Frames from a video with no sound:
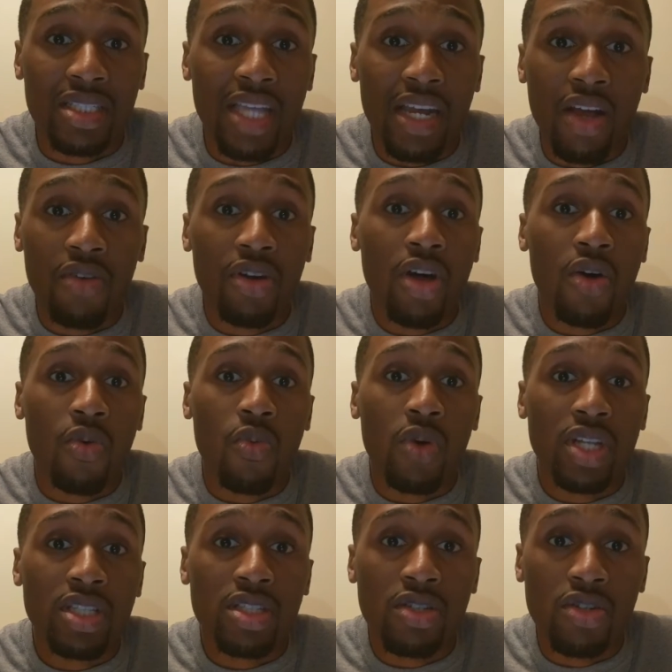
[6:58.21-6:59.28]
They don't know
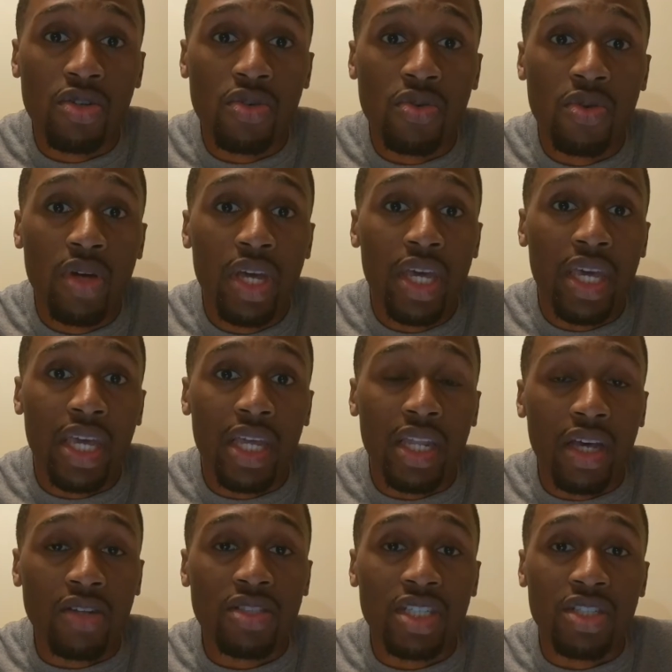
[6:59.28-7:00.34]
what to do in
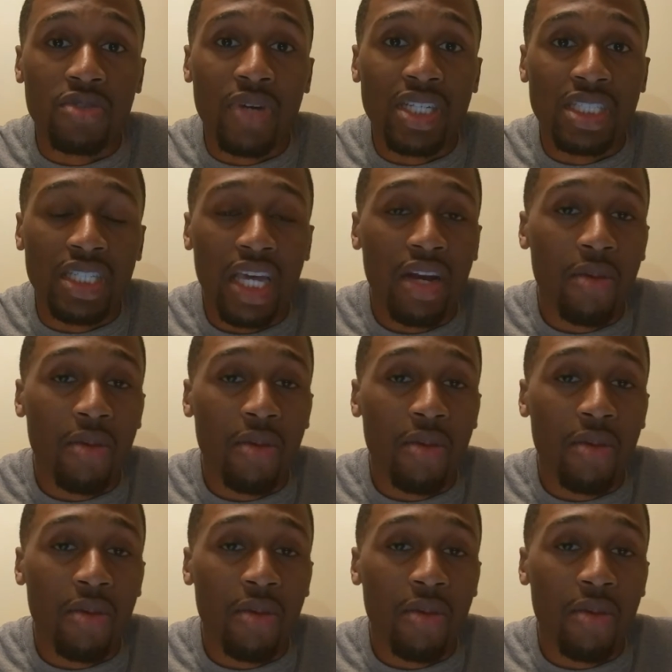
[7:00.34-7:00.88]
those situations. They